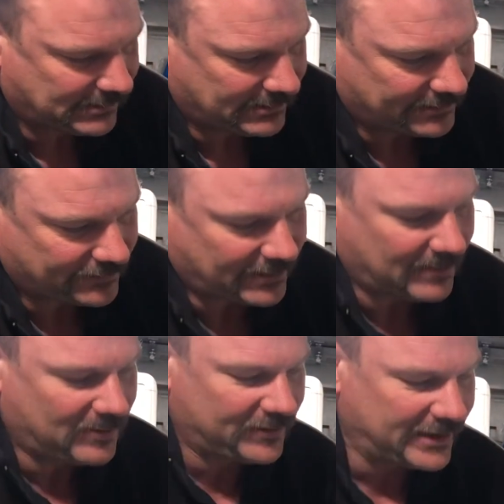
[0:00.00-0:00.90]
so right
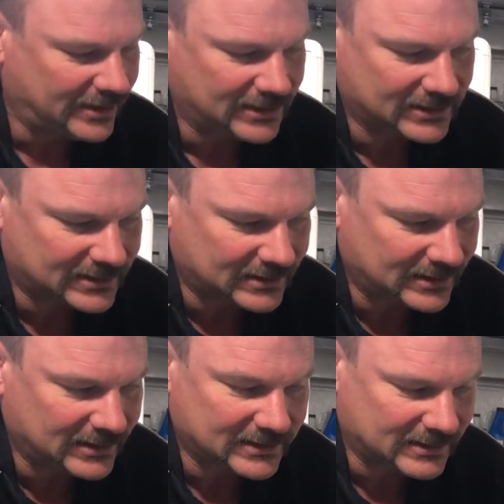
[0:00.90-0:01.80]
about there is
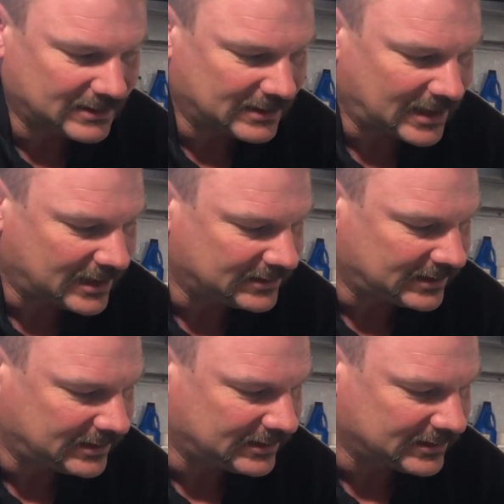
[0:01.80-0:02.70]
hand
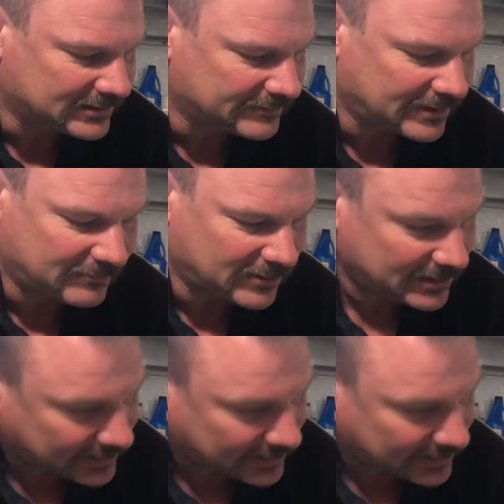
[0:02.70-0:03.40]
tight, and that's right where I'm